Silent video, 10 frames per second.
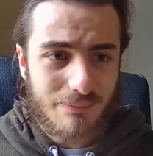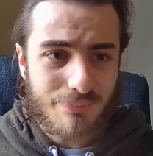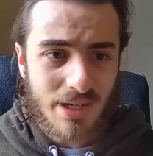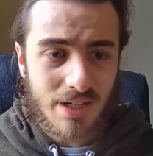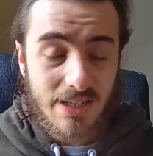
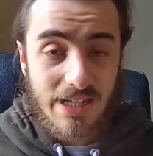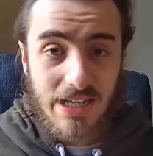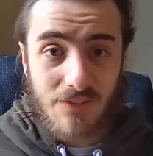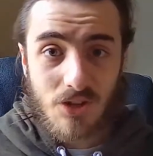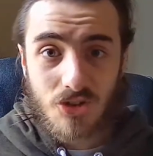but
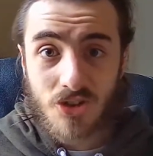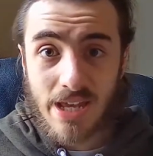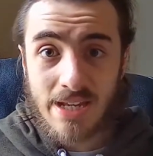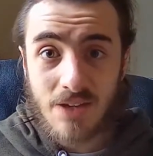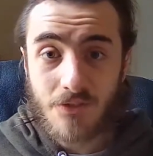if you're just
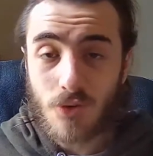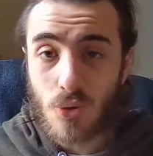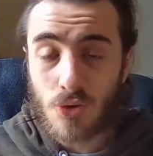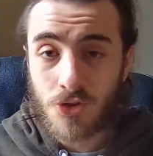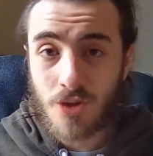in it
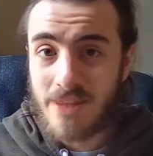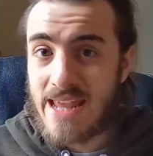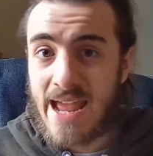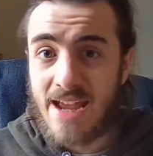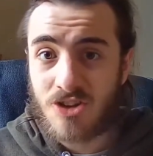for some of the
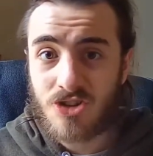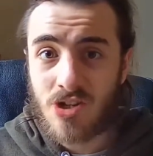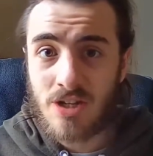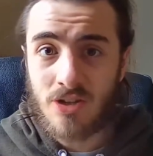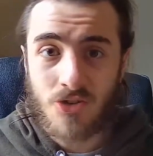
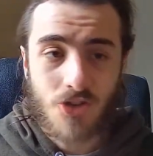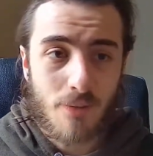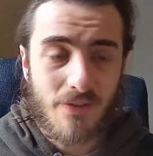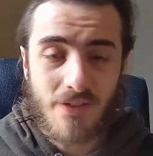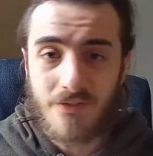action and some
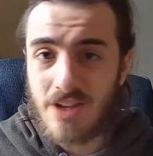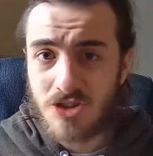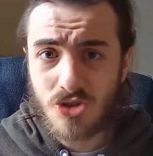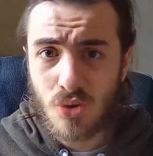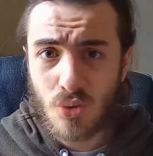of the
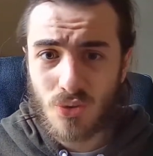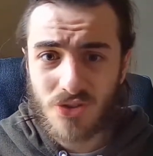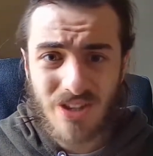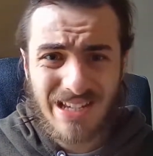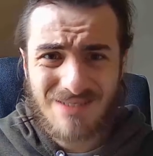
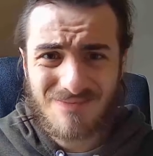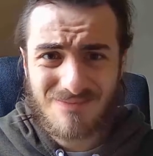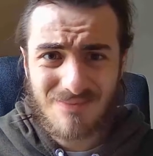visuals, then